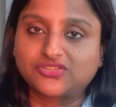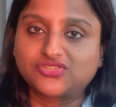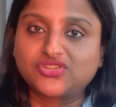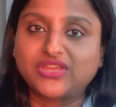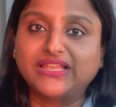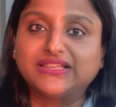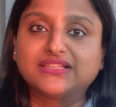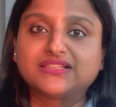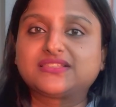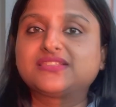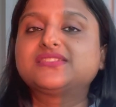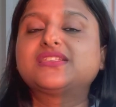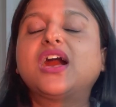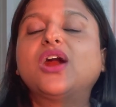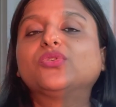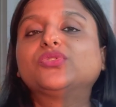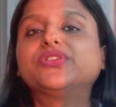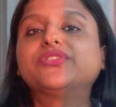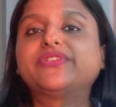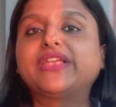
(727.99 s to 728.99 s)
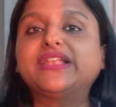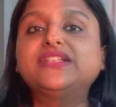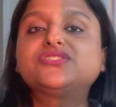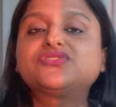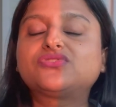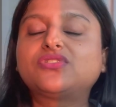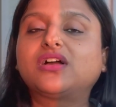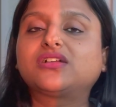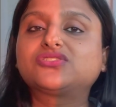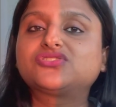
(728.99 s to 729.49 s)
and this is how the rent
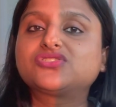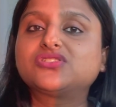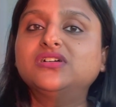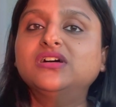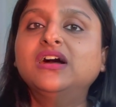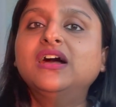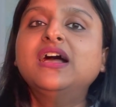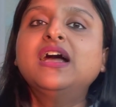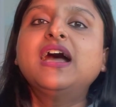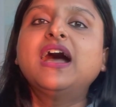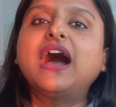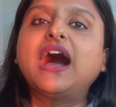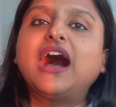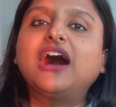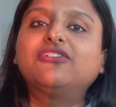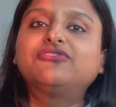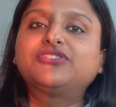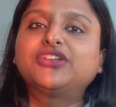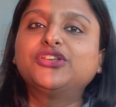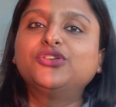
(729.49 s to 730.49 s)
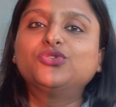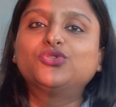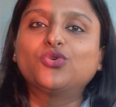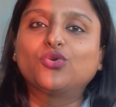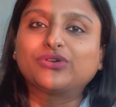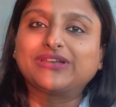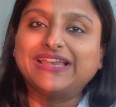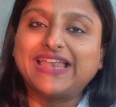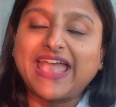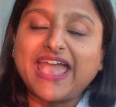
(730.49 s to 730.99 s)
structure, after you
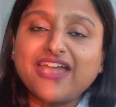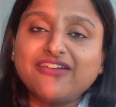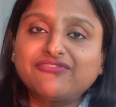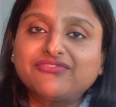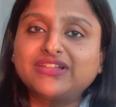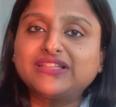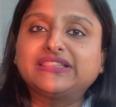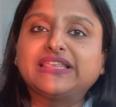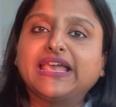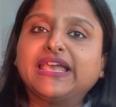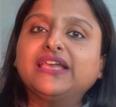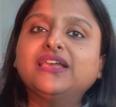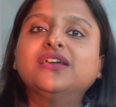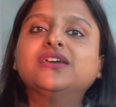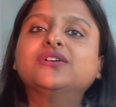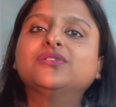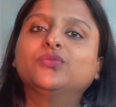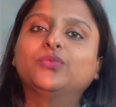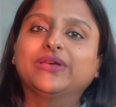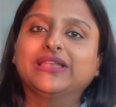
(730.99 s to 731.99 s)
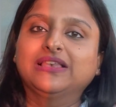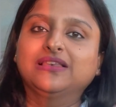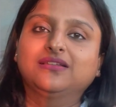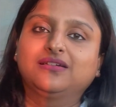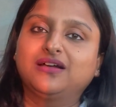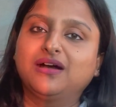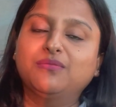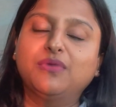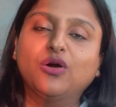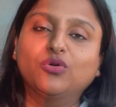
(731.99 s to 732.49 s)
total everything,
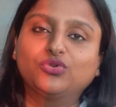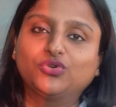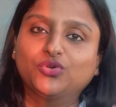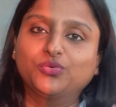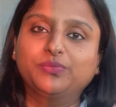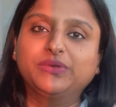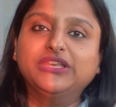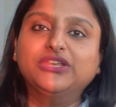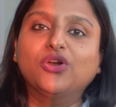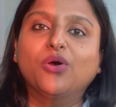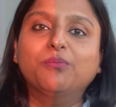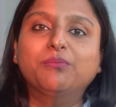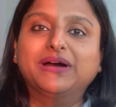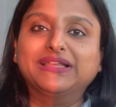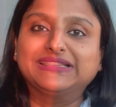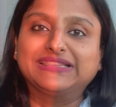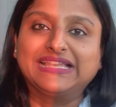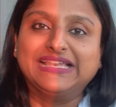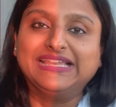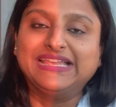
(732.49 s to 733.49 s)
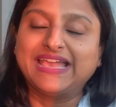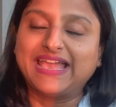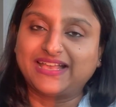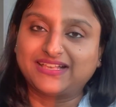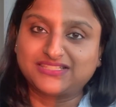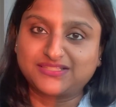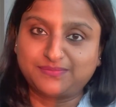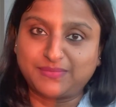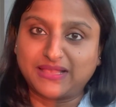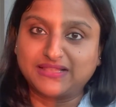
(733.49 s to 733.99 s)
will come out to be your monthly
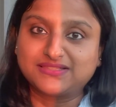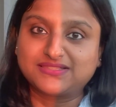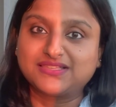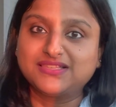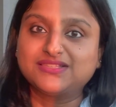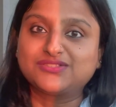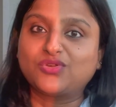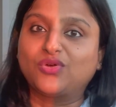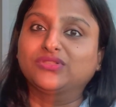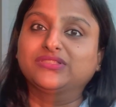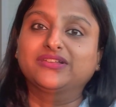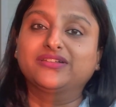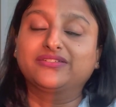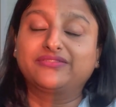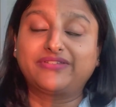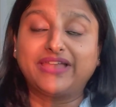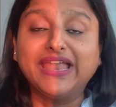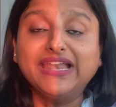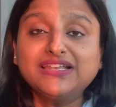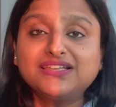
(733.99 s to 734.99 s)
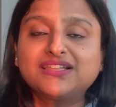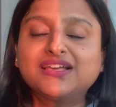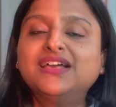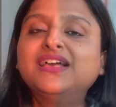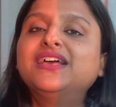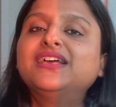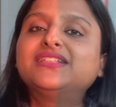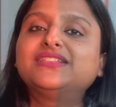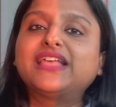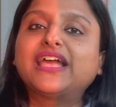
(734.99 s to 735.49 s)
expenses on the rent
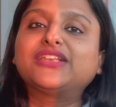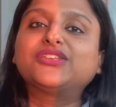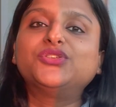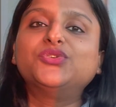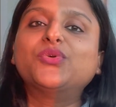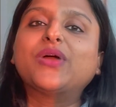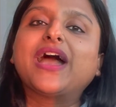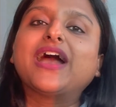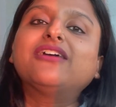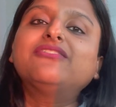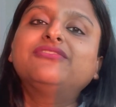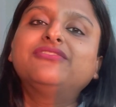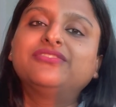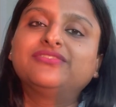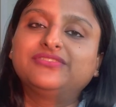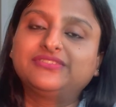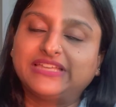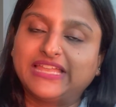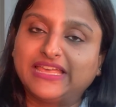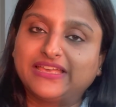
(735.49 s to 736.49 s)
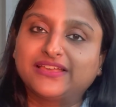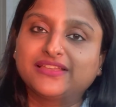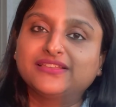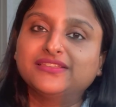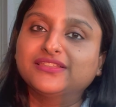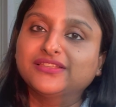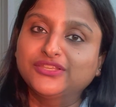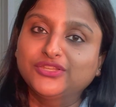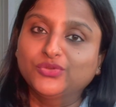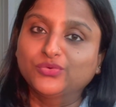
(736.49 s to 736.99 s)
that you have
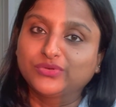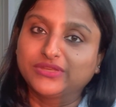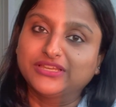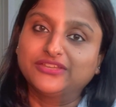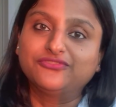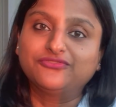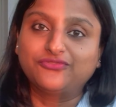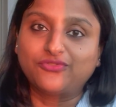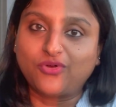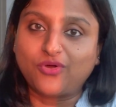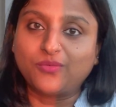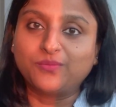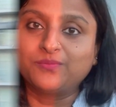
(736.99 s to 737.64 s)
taken the unit for.